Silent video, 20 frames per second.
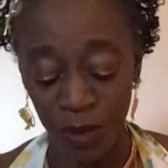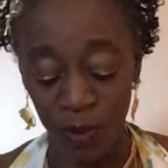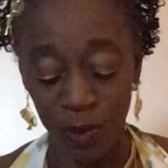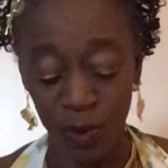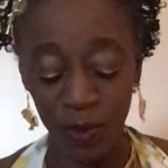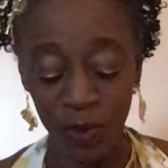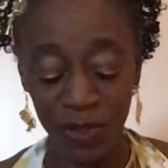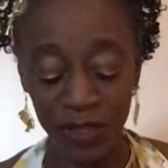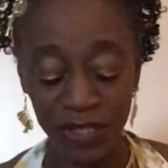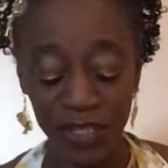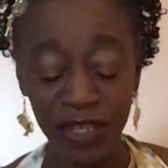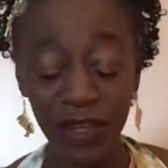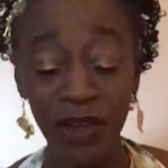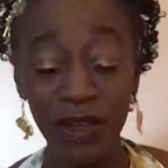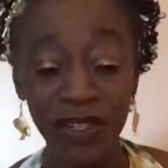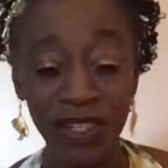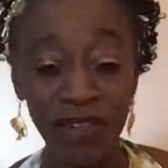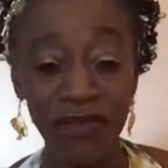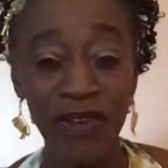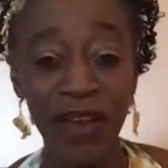We want to see our
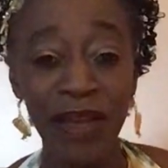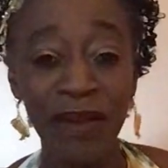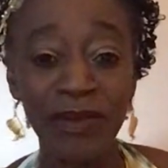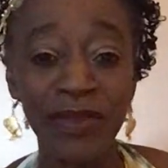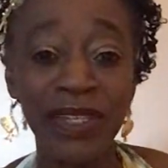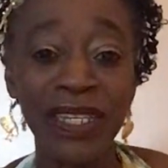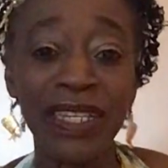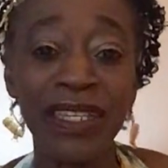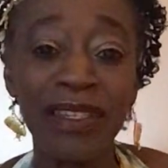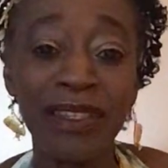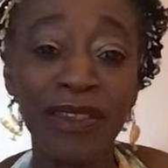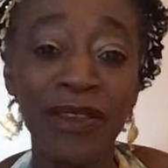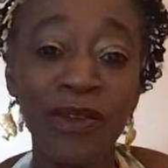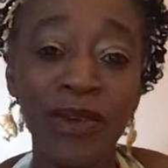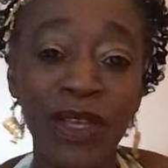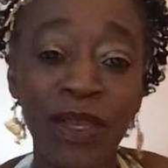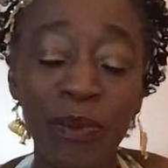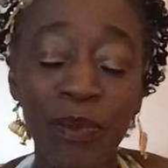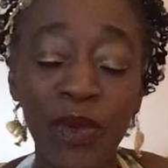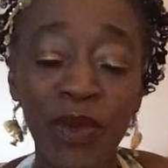surroundings
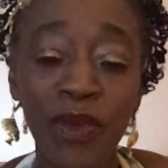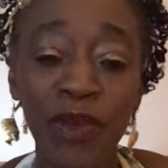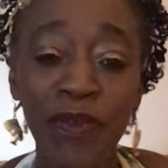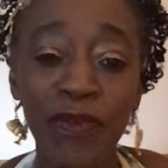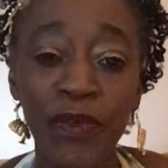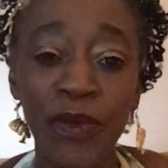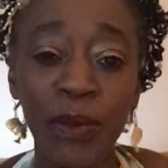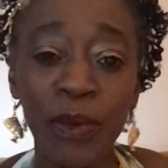looking beautiful.